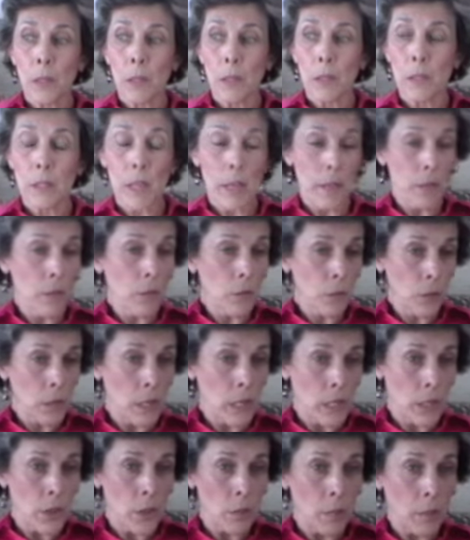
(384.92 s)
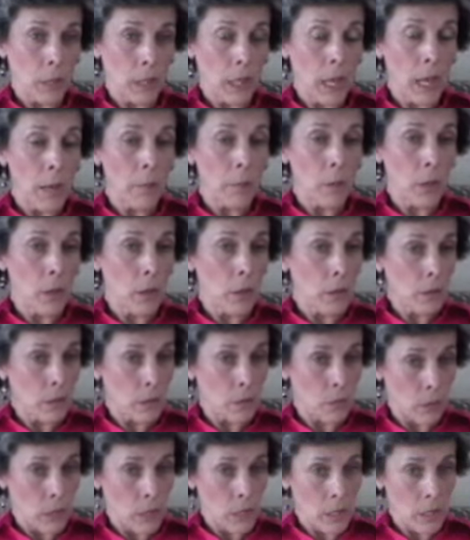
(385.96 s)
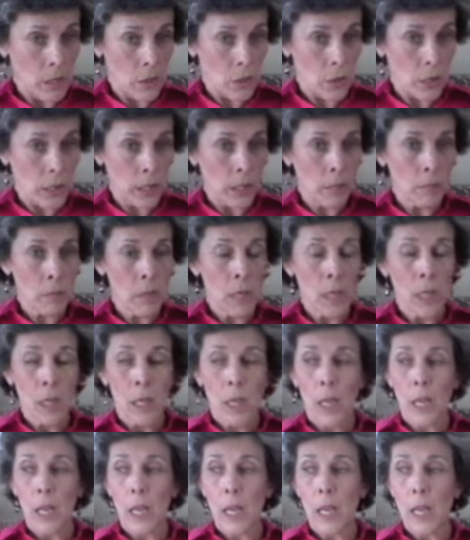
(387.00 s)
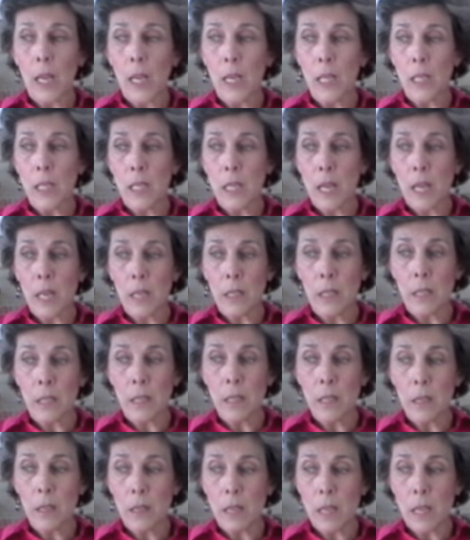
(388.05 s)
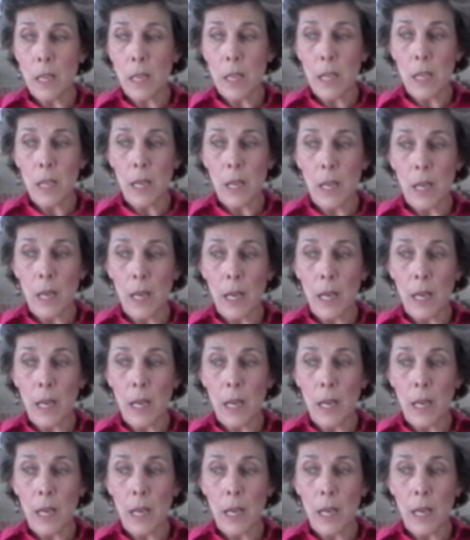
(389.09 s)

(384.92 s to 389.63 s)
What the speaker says: Southern Rhodesia became known as Rhodesia, and under the